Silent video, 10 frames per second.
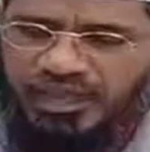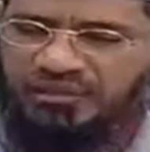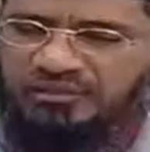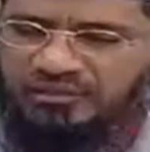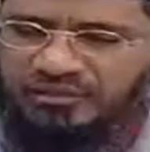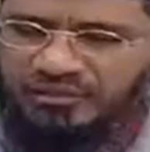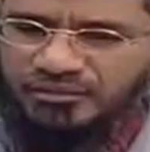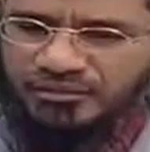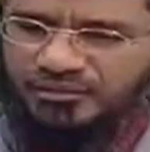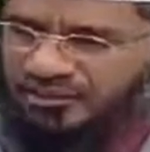and
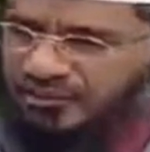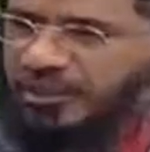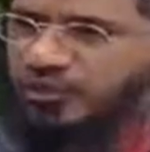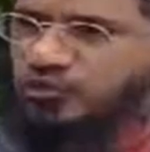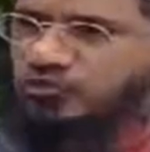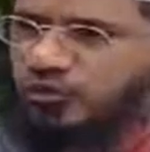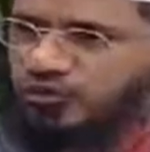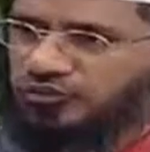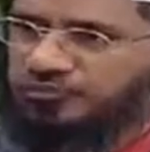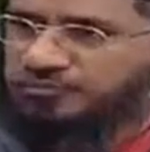there is another man who
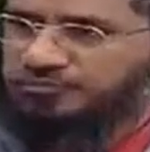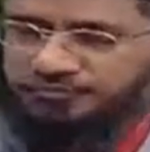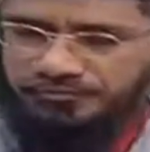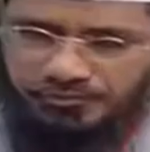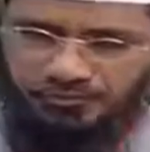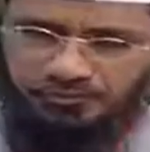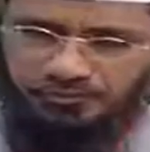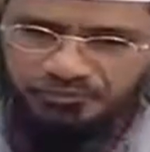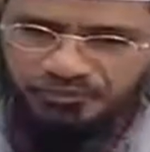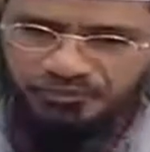follows him.
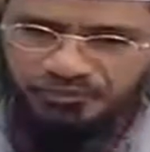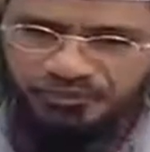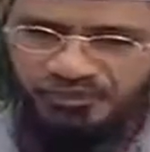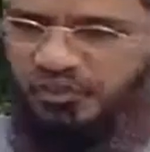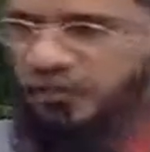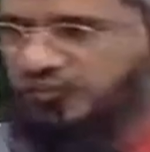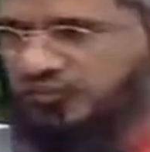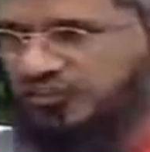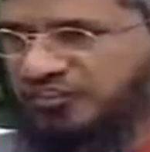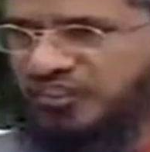He
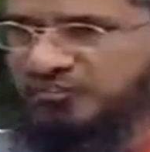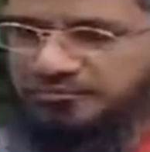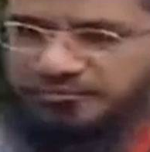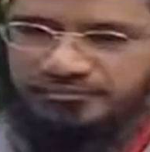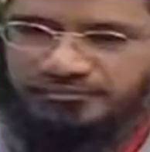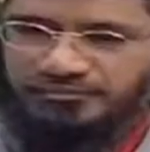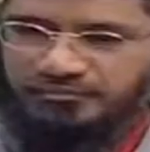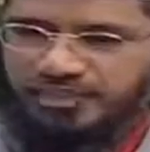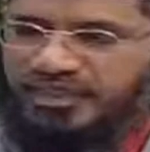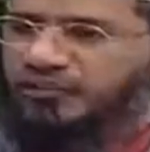offers the Salah,
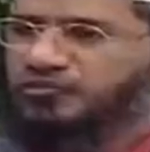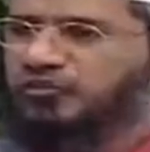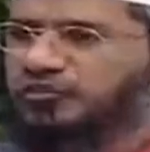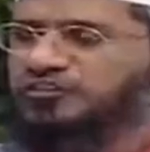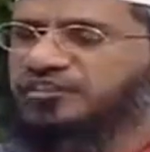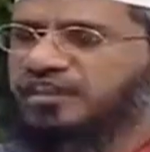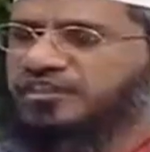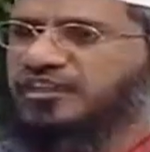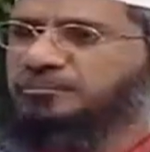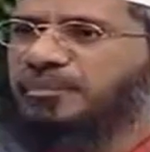and after offering
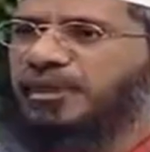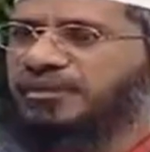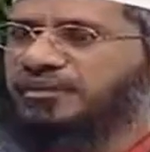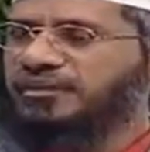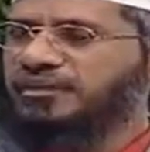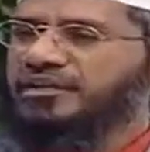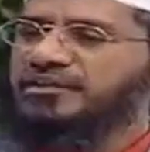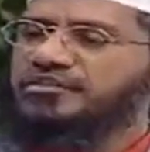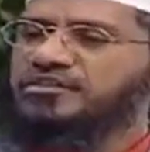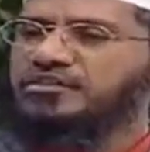Salah, that man,
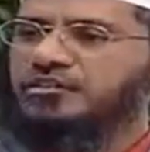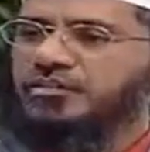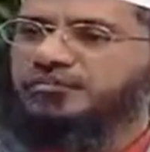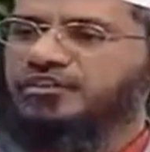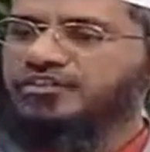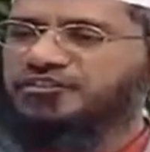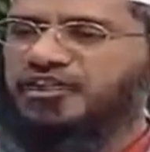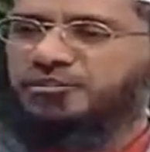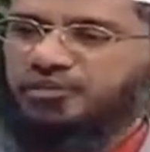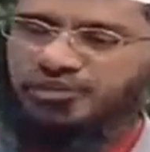he wishes the Prophet
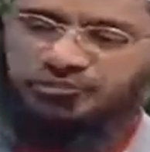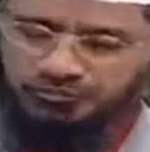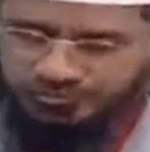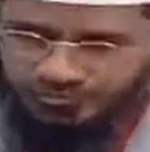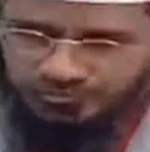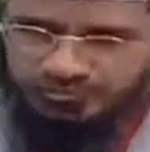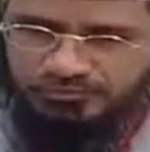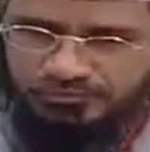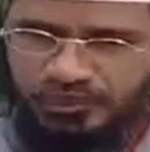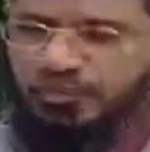Assalamu alaikum.
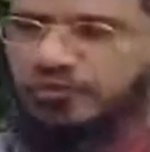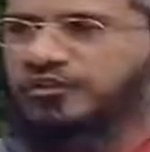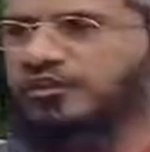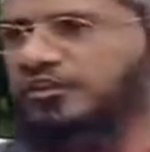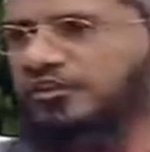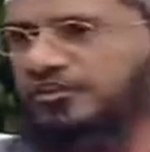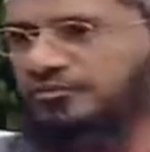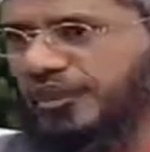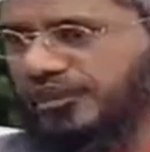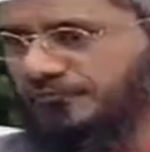The Prophet
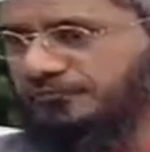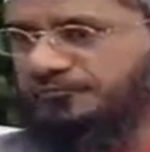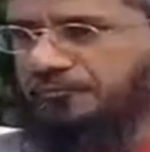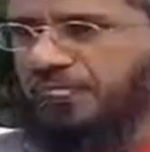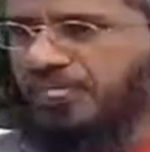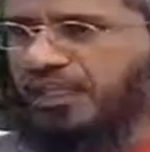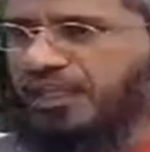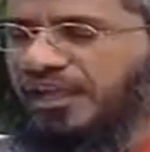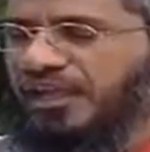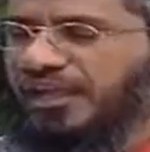greets back
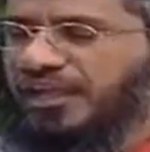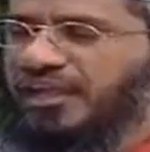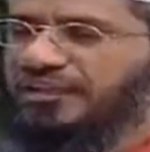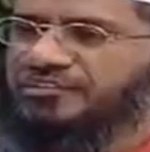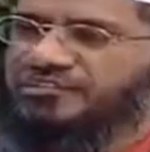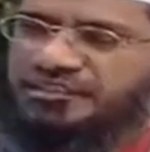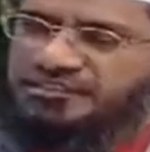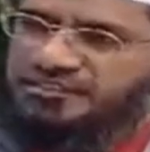and